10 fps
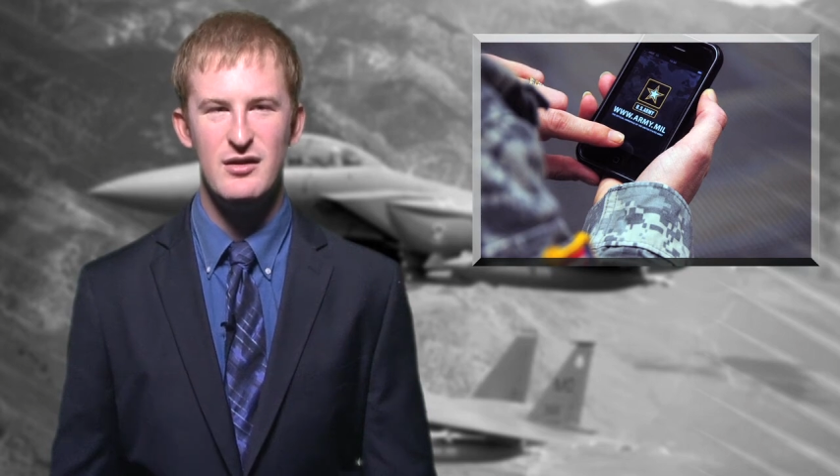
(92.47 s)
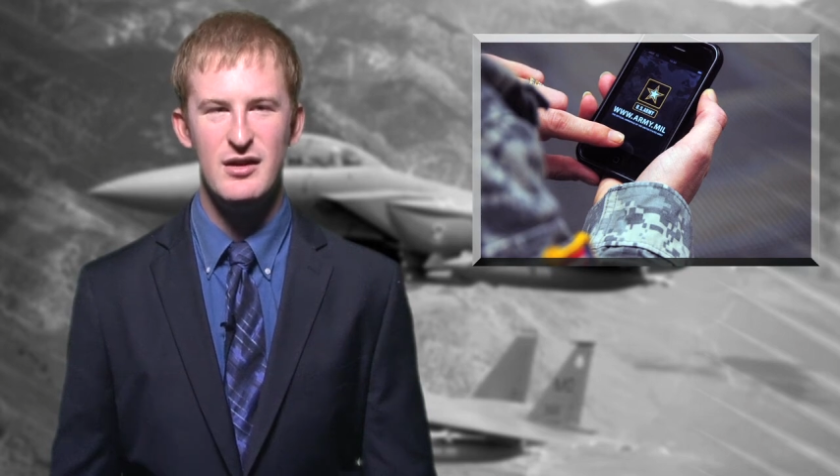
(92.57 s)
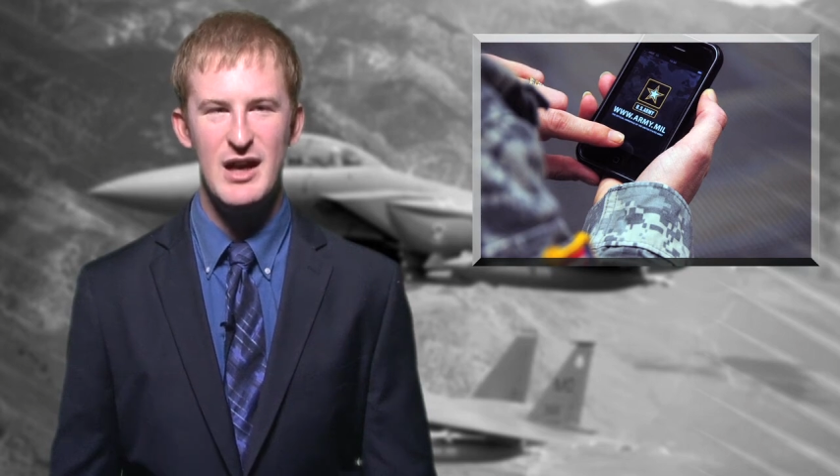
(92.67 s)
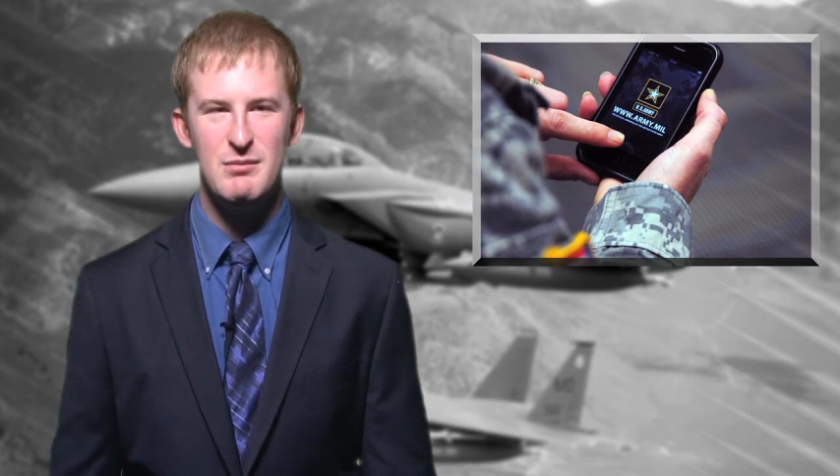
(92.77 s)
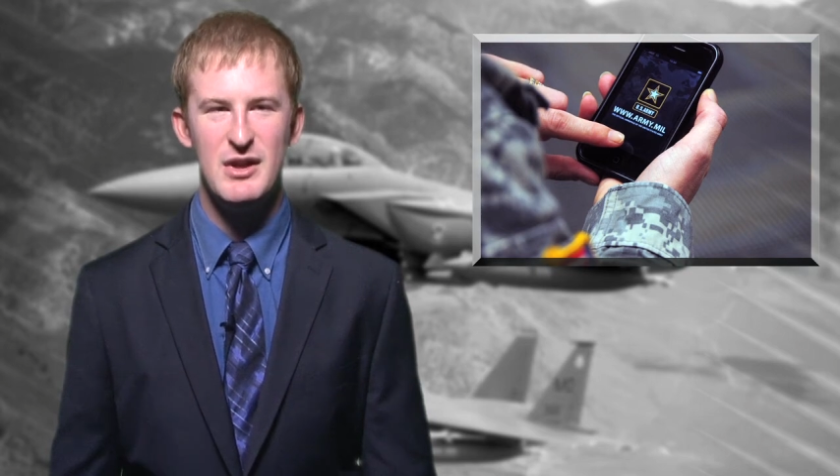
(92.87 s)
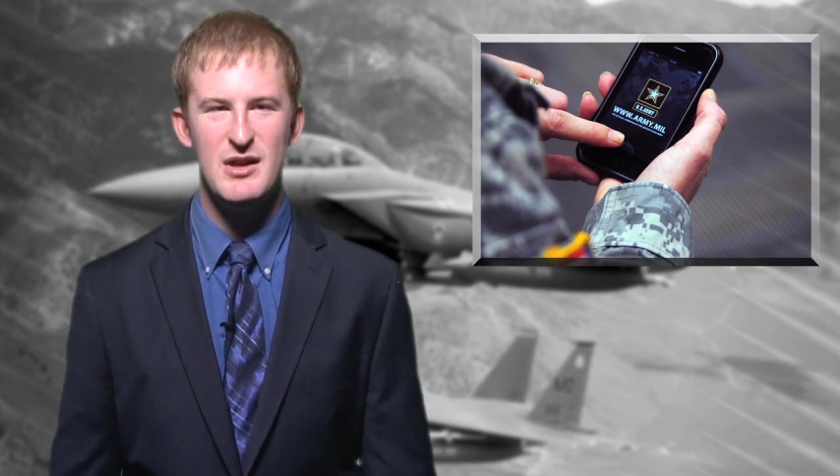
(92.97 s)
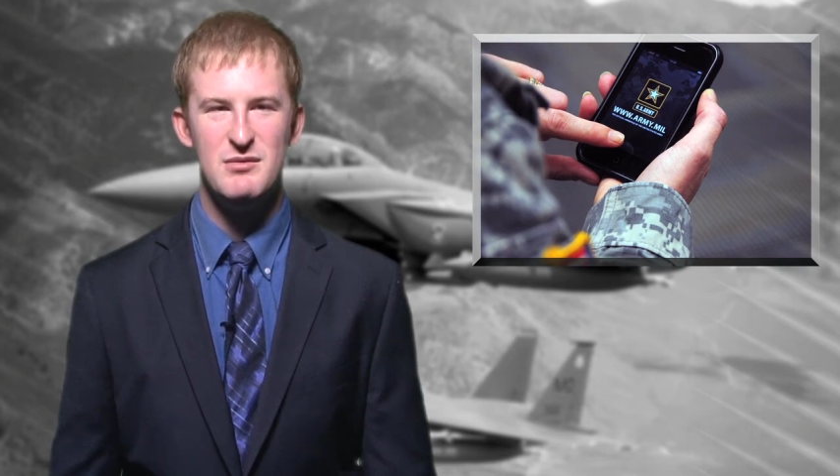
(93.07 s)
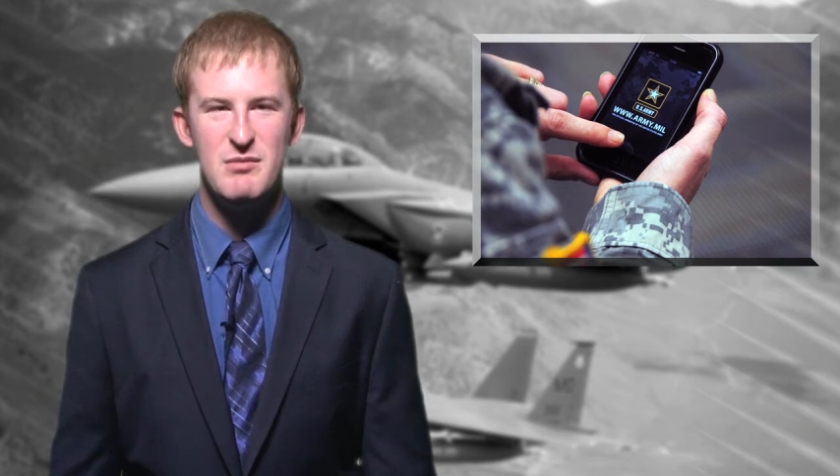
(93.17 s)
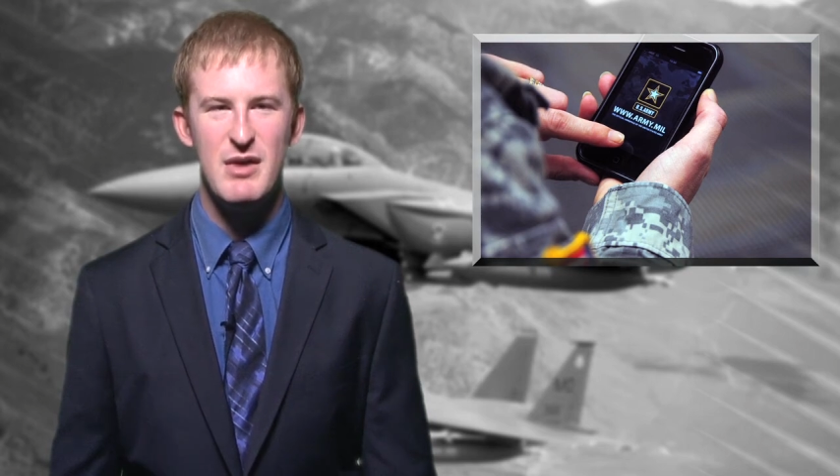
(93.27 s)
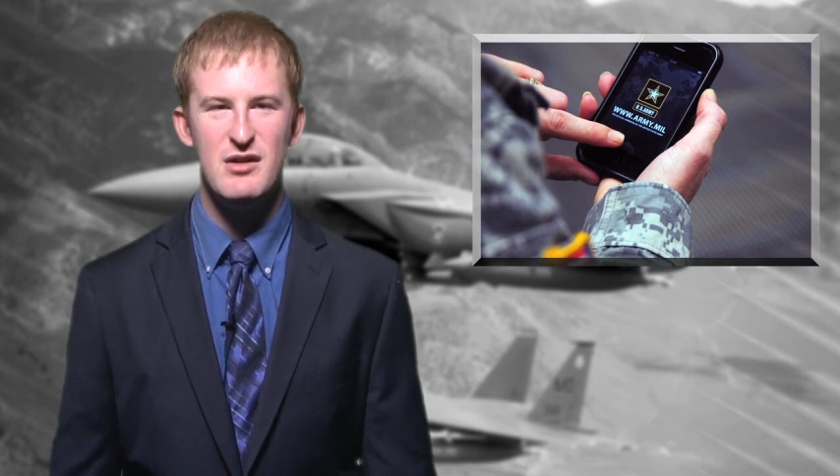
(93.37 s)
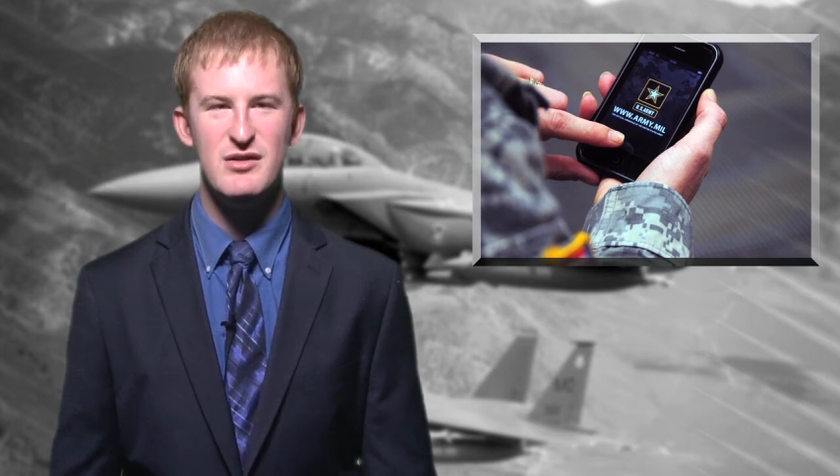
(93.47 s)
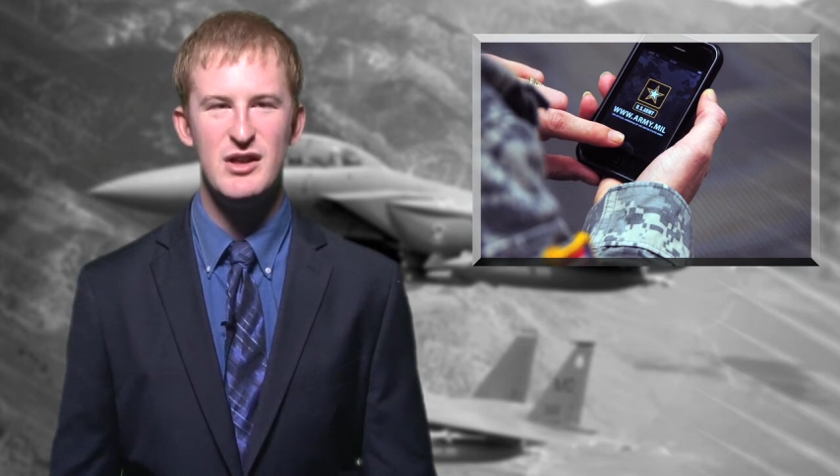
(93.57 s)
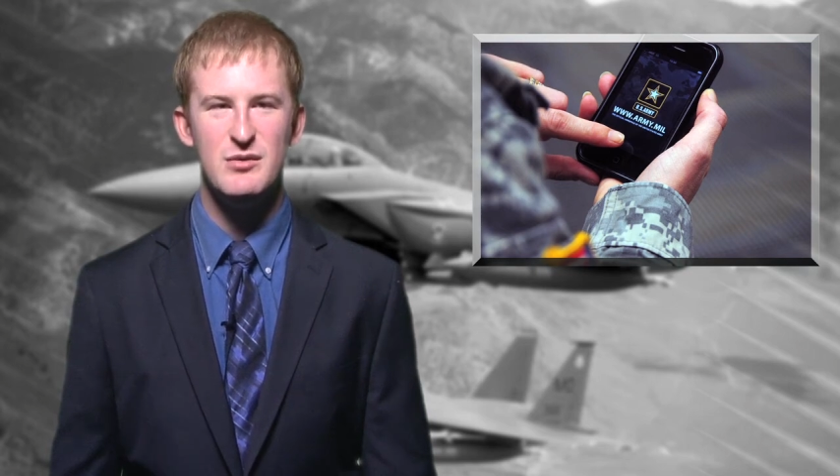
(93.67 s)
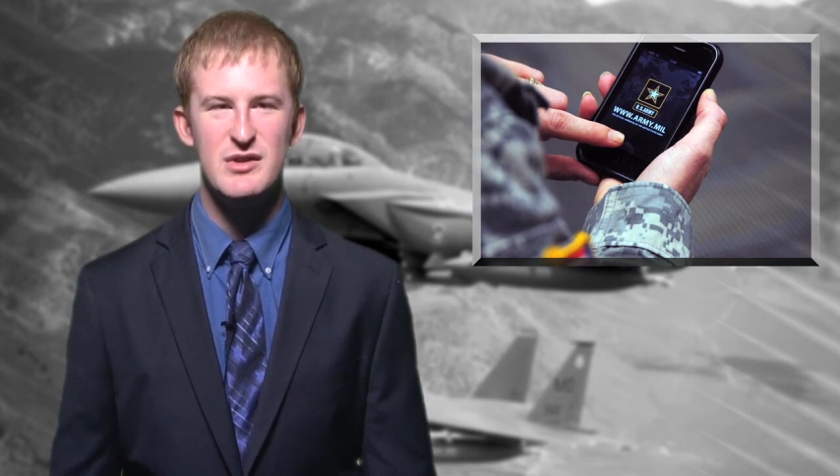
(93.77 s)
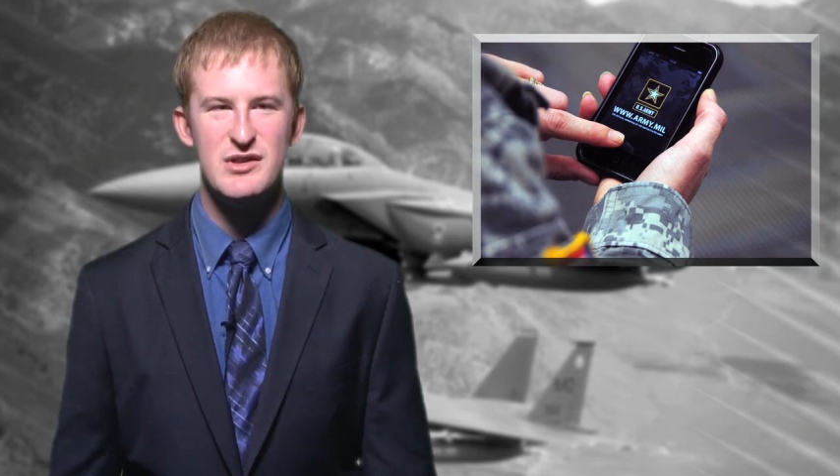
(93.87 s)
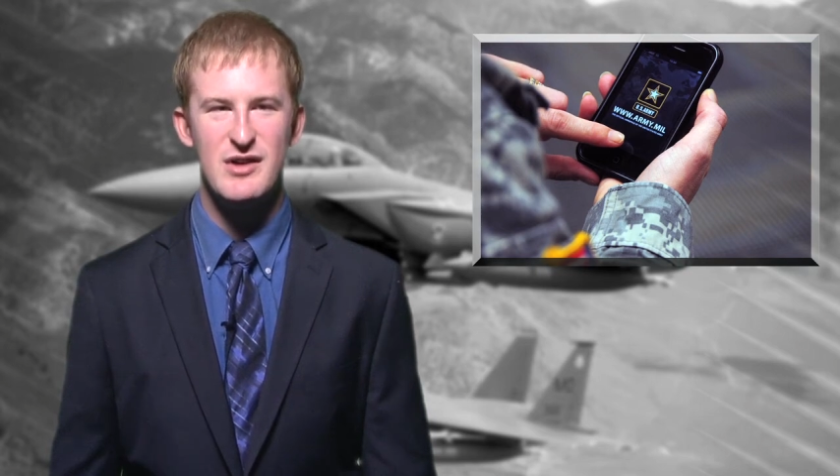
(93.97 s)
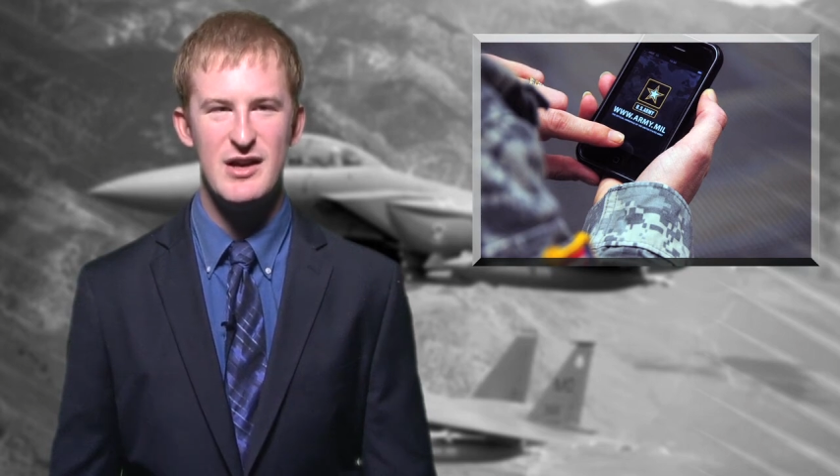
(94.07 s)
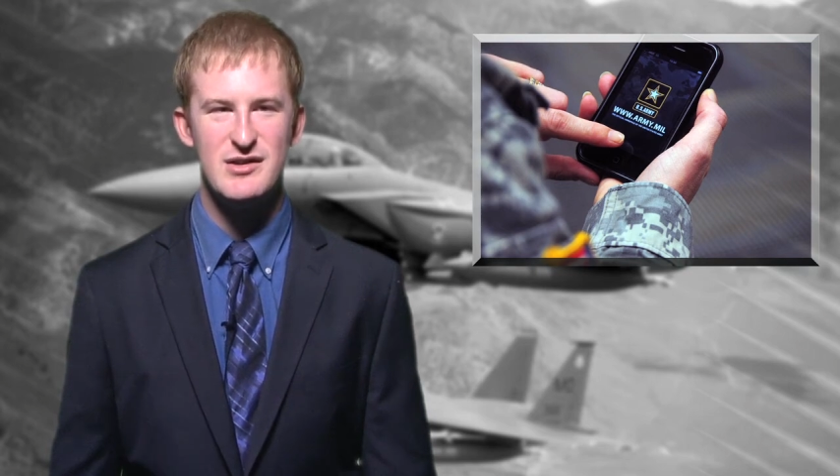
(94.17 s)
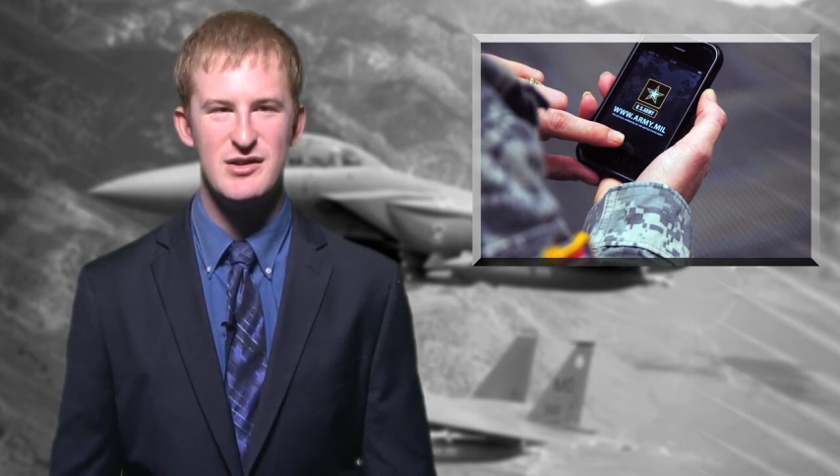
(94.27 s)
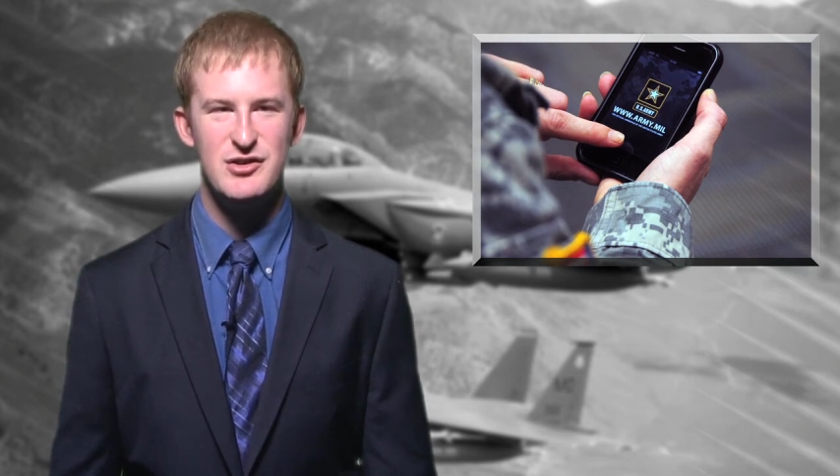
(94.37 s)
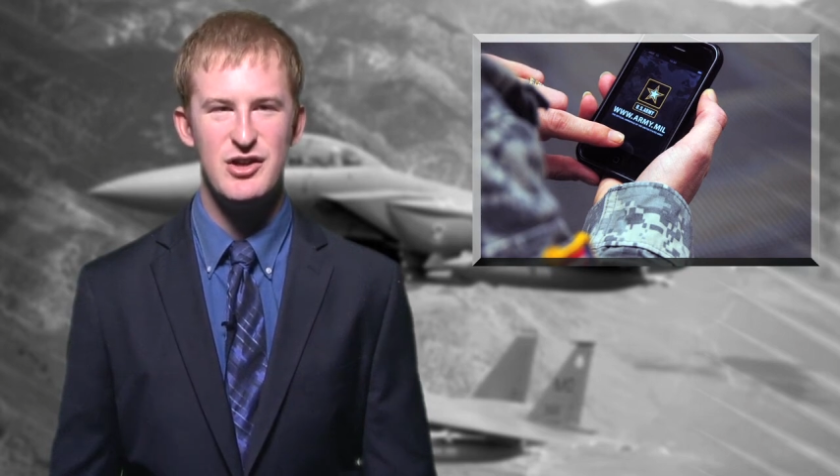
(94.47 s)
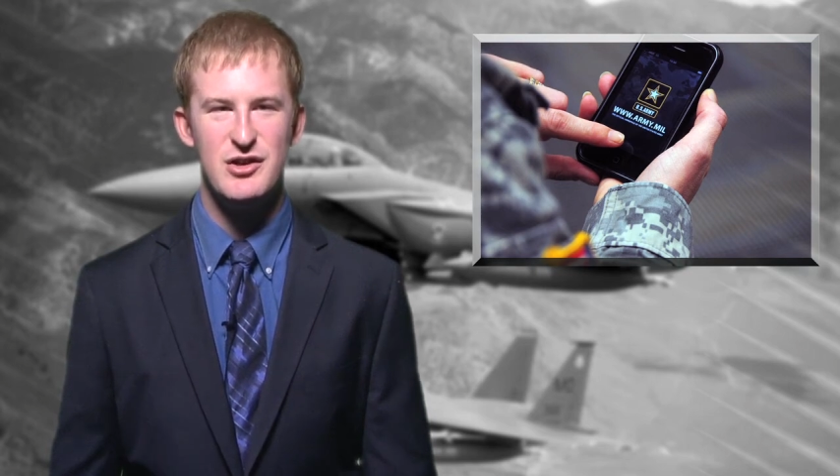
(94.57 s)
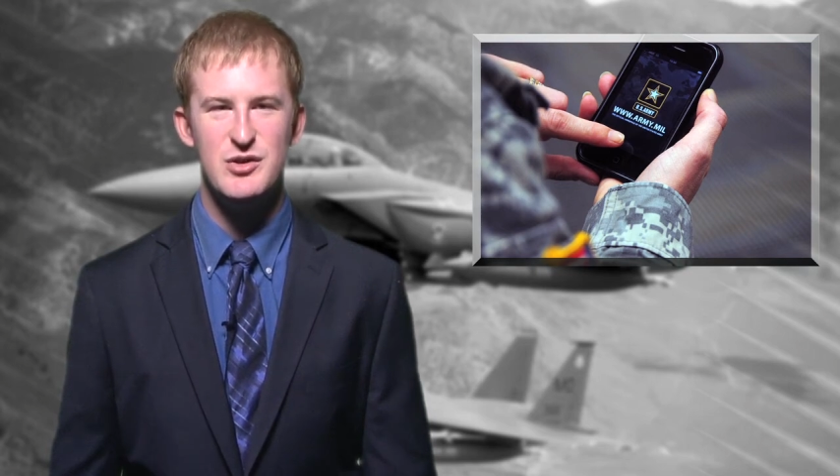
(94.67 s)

enabling them to better deal with stress and share